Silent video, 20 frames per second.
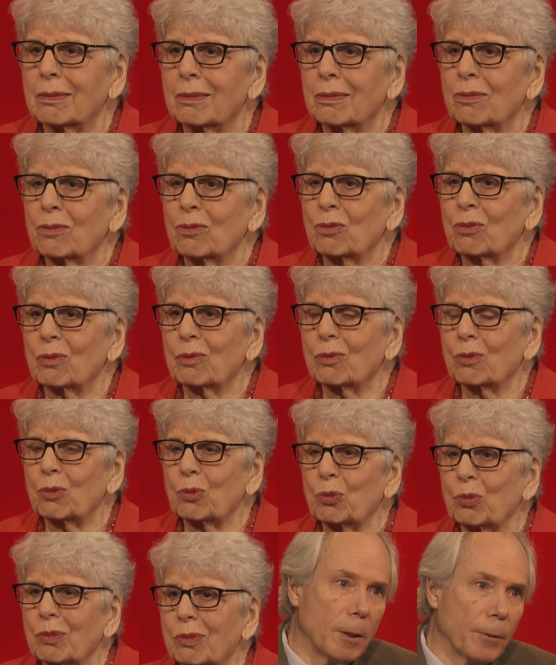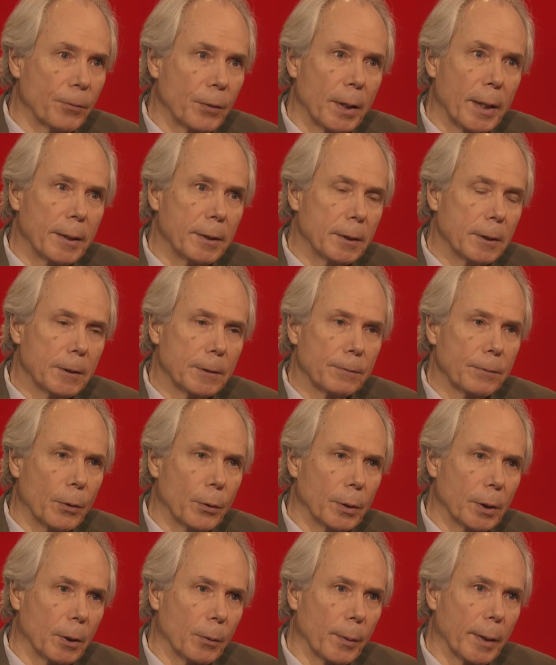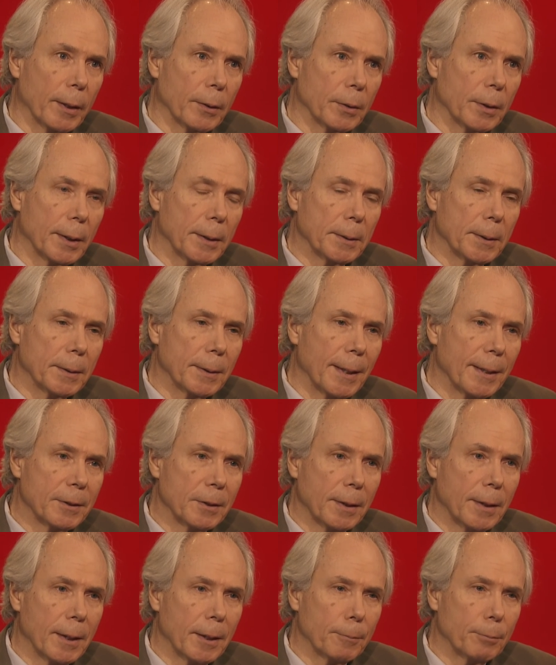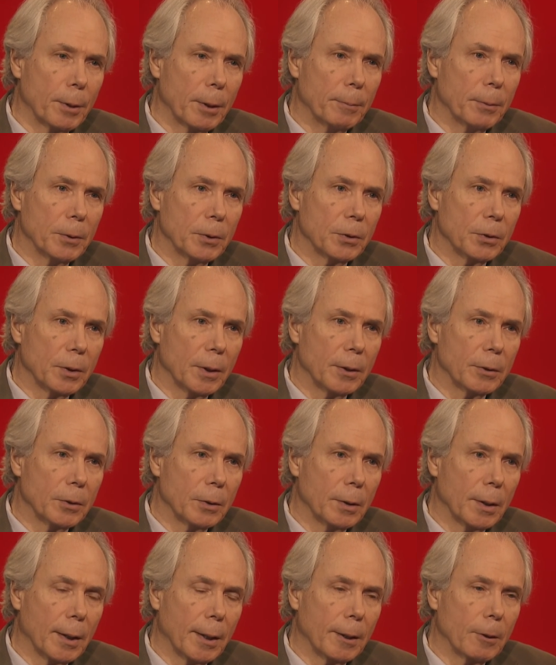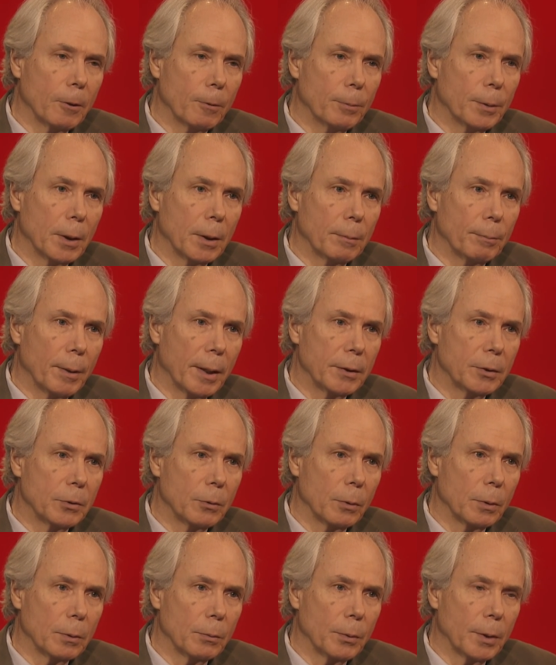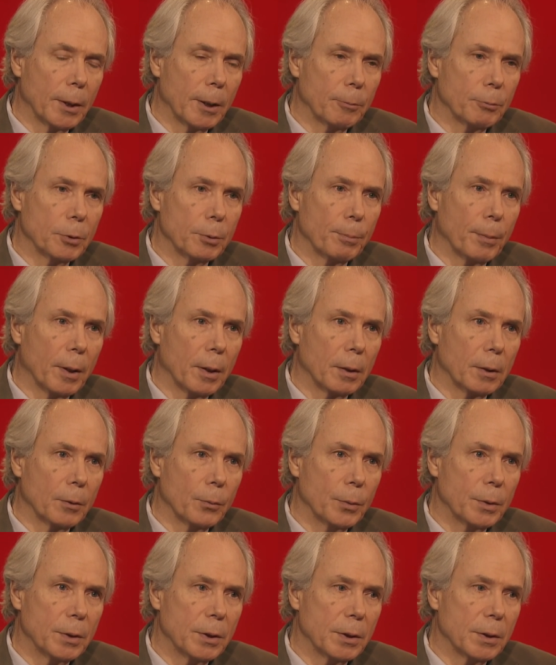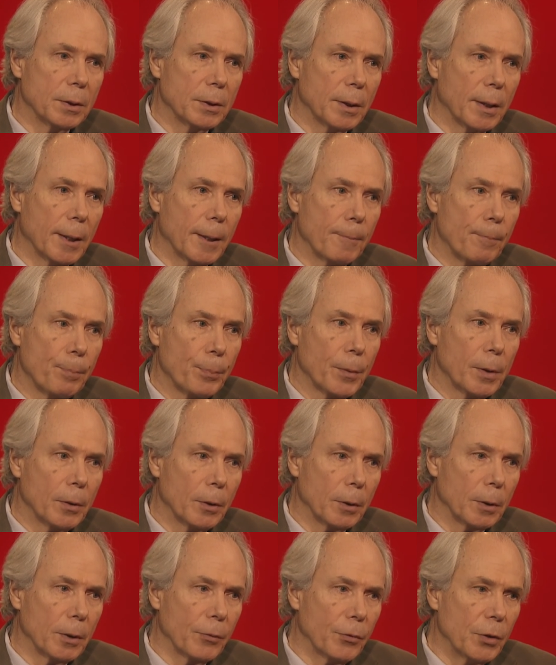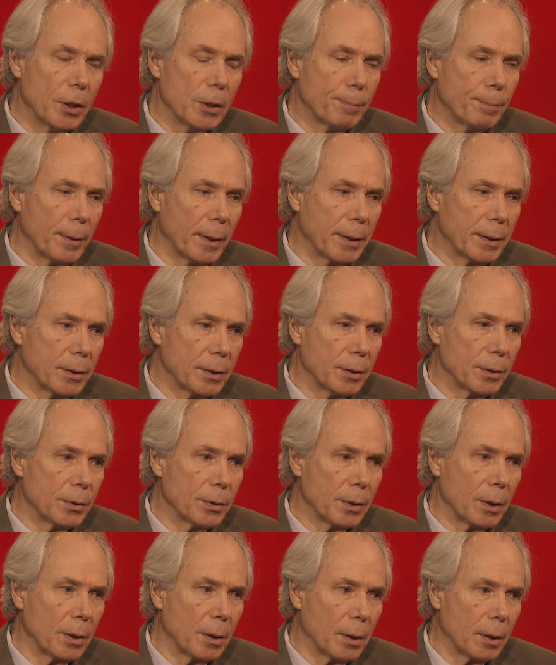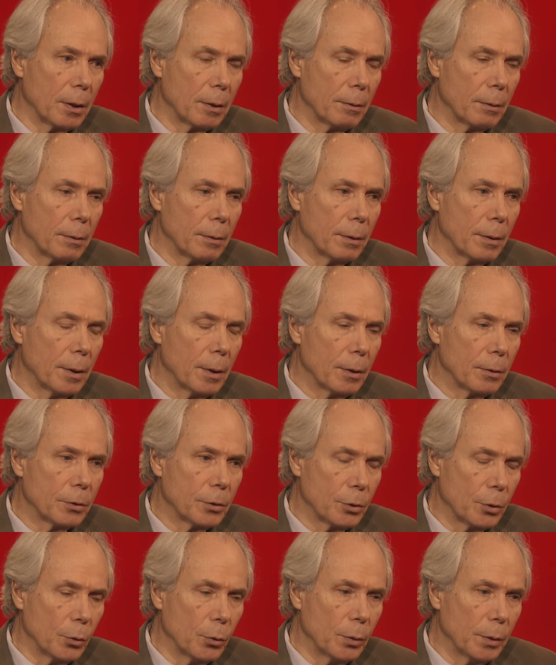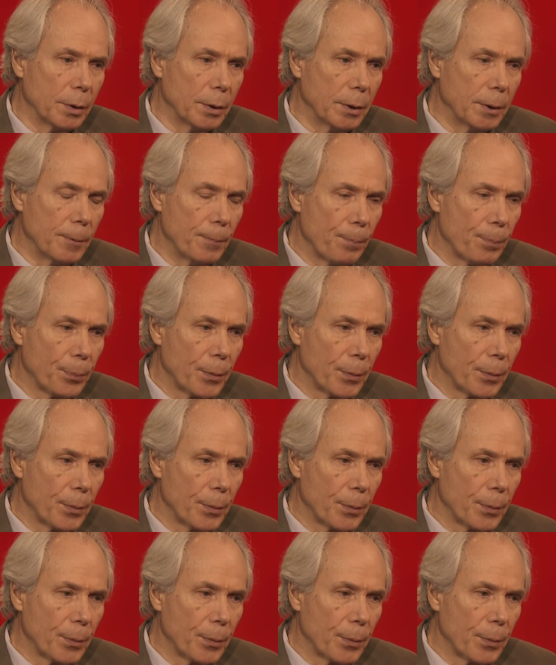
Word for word: Look, there's a bunch of different ideas floating around, and I think that's the kind of public discussion that I hope that my story would help spark, which is that, look, if these places are truly